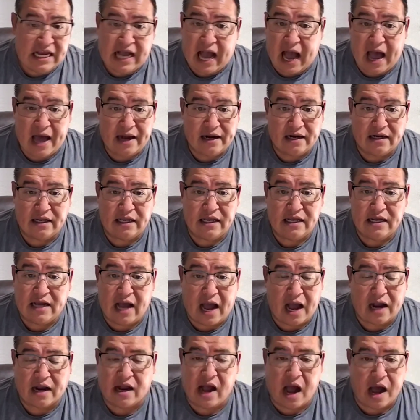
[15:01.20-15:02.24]
got
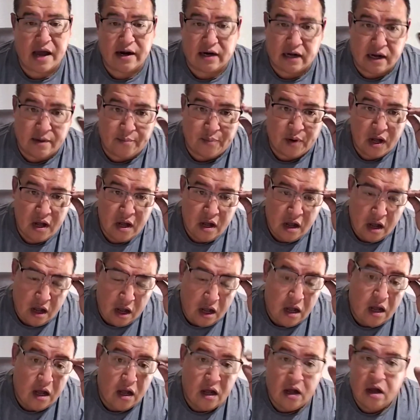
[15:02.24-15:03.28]
caught up
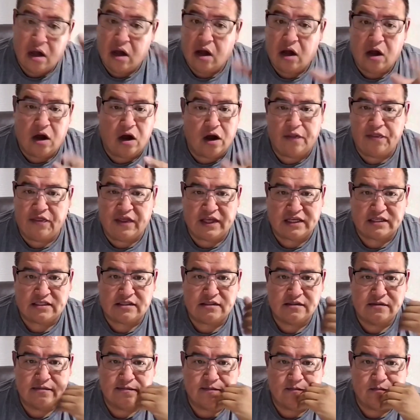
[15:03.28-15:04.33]
on
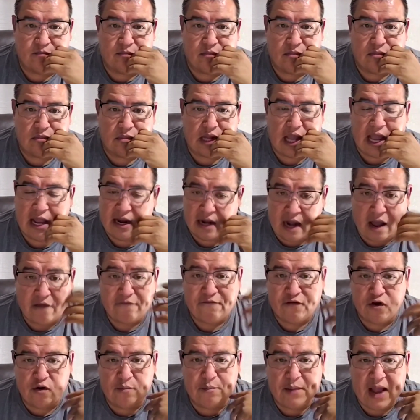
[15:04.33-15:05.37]
this. And I
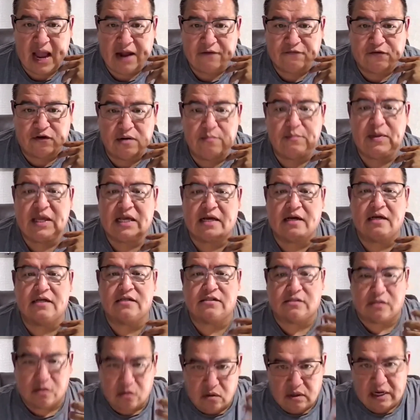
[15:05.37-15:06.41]
feel bad for him
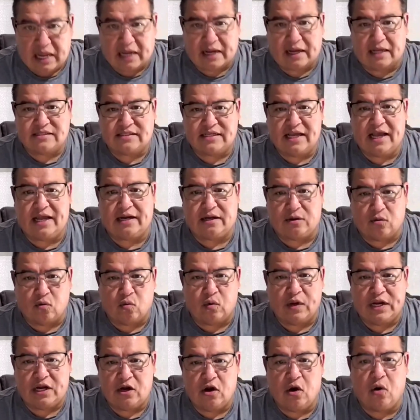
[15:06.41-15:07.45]
because, like I said,
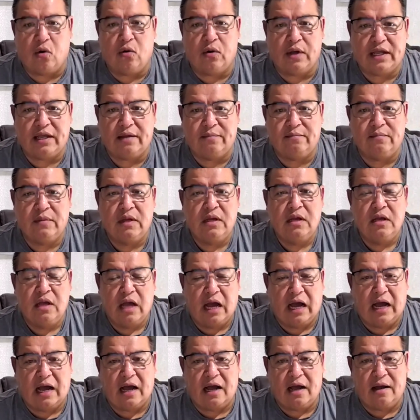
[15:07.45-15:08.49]
we know him.
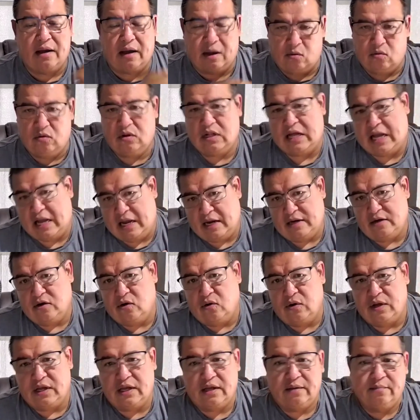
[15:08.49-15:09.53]
Well, I
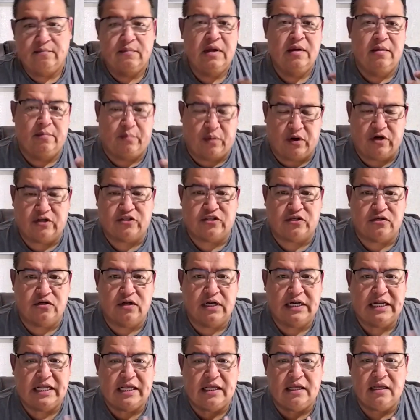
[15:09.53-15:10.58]
know him
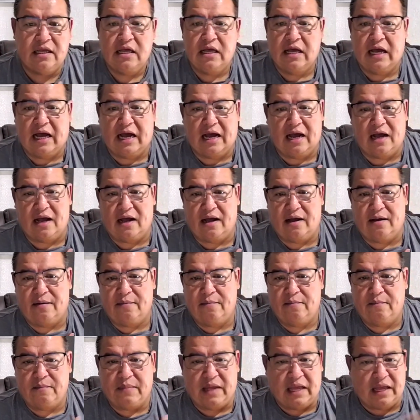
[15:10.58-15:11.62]
personally,
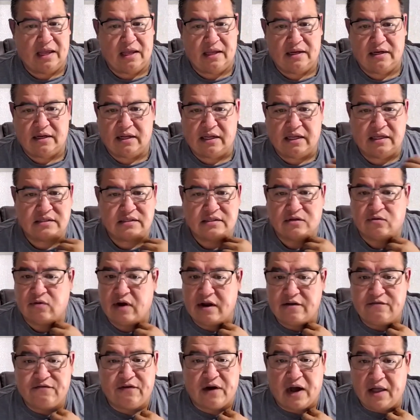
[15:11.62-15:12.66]
and he's a
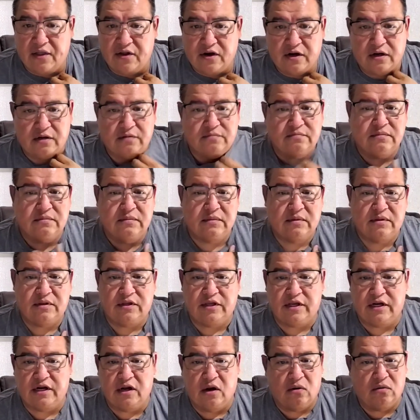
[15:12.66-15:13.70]
great father.
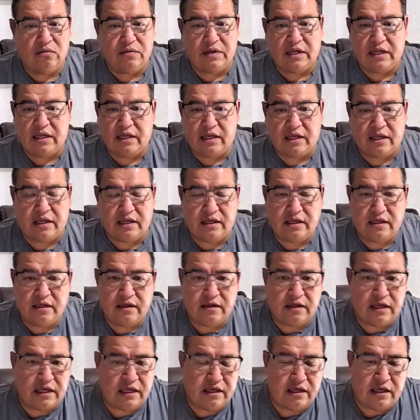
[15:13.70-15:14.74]
You know,
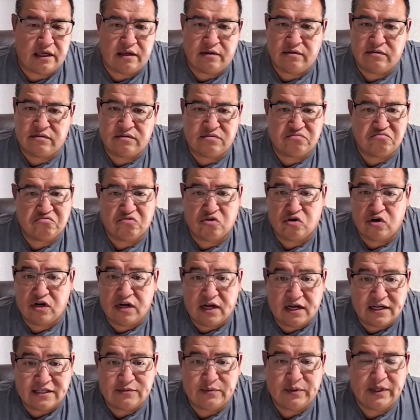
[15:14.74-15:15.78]
he's a good
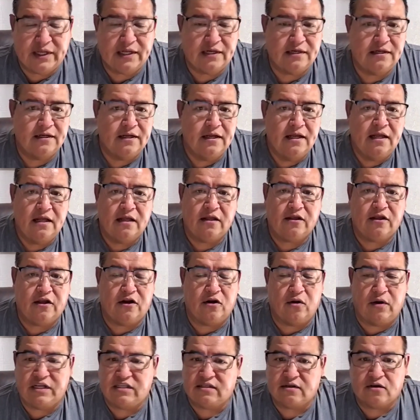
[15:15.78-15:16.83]
husband. You
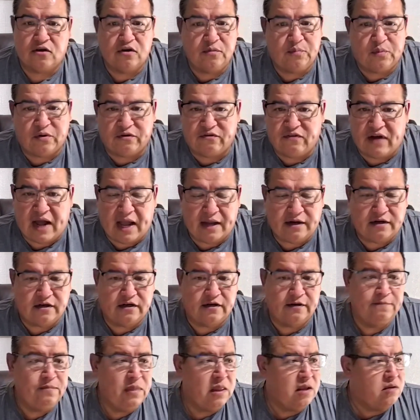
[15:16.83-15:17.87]
know, he's a good
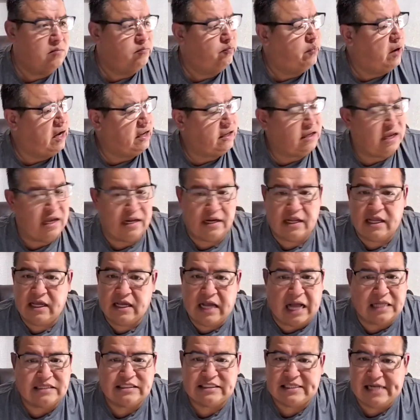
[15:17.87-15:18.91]
provider. But yet he
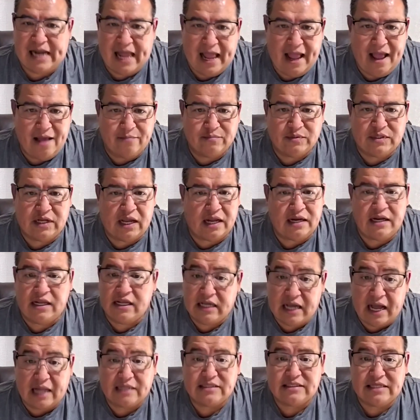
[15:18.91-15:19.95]
got slammed, and he
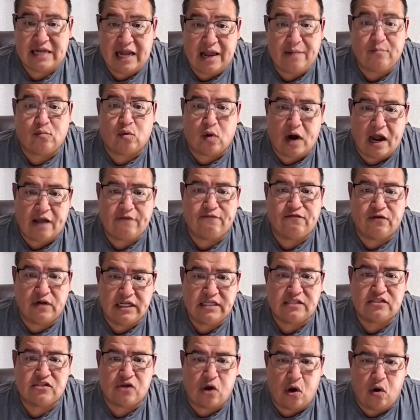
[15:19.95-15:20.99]
got slammed
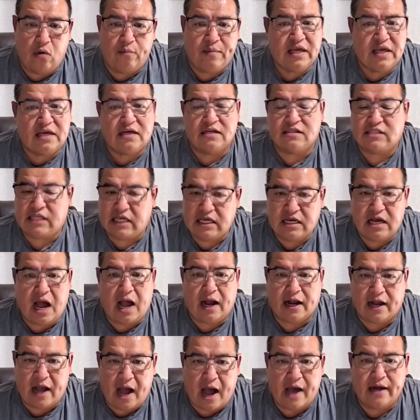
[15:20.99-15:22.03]
rightfully so because he
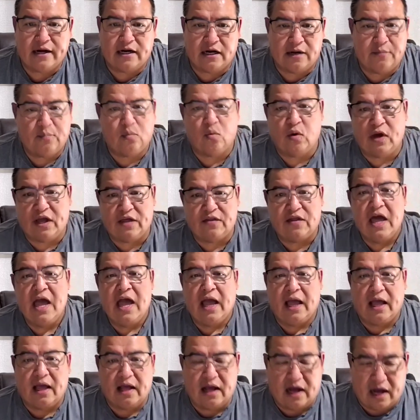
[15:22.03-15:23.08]
got caught up with
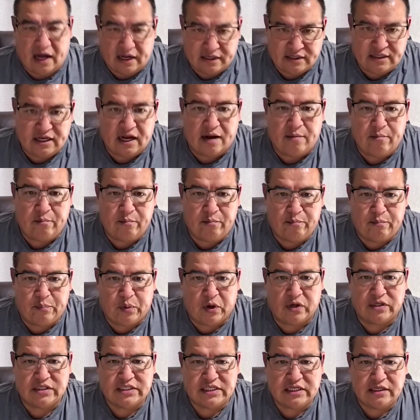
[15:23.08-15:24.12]
a dumb
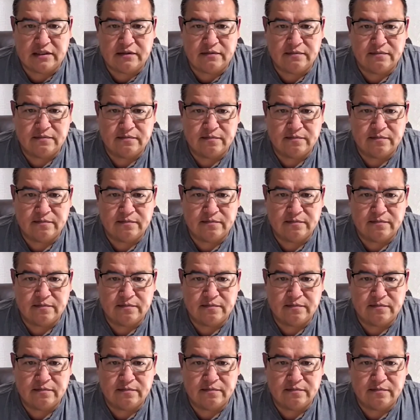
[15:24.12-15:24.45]
person